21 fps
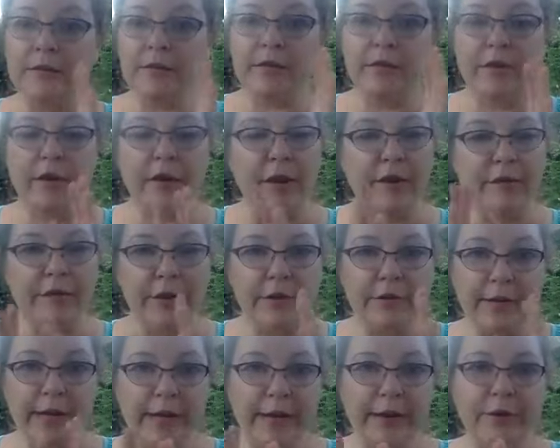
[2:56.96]
and felt
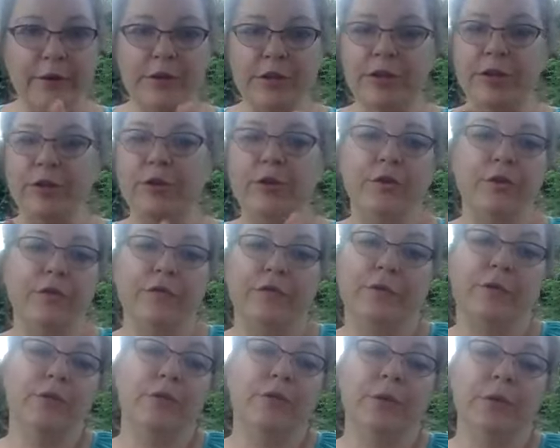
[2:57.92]
that energy, or if you
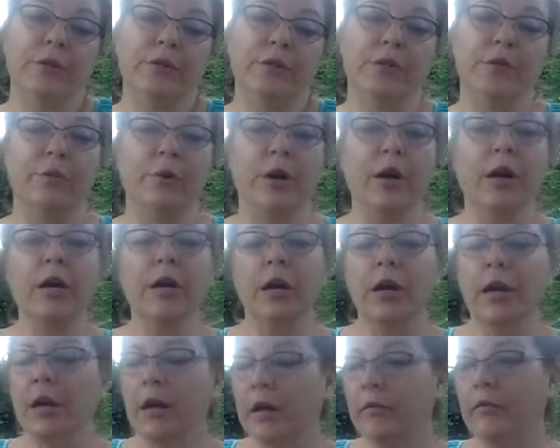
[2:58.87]
do energy work,
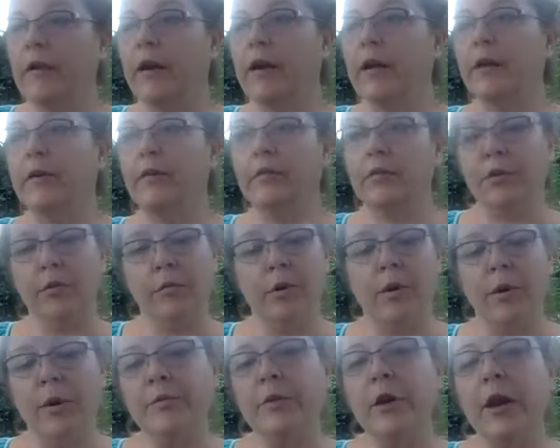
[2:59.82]
then you know what
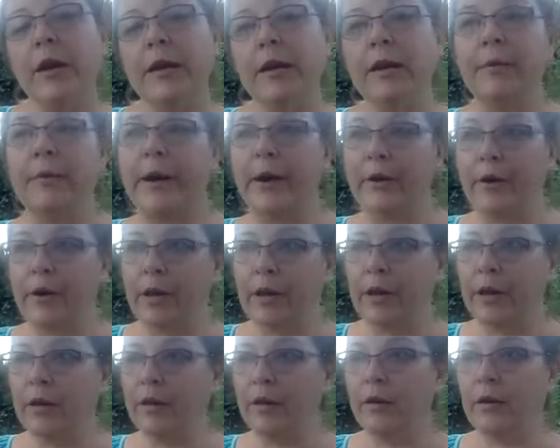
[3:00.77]
I'm talking about.
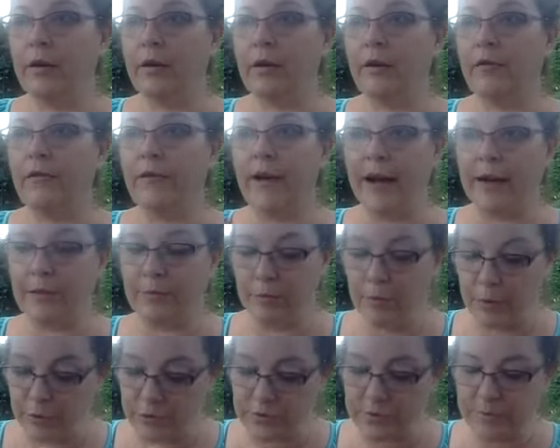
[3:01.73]
And in fact,
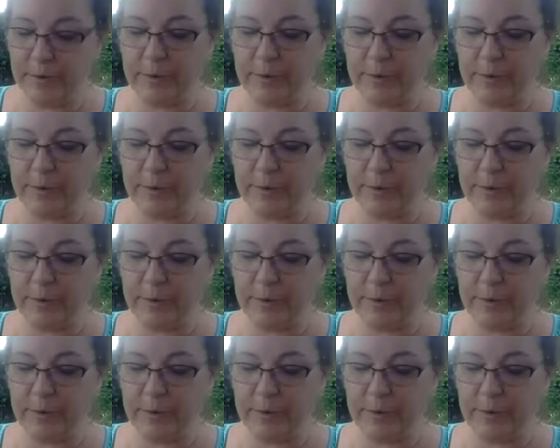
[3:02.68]
most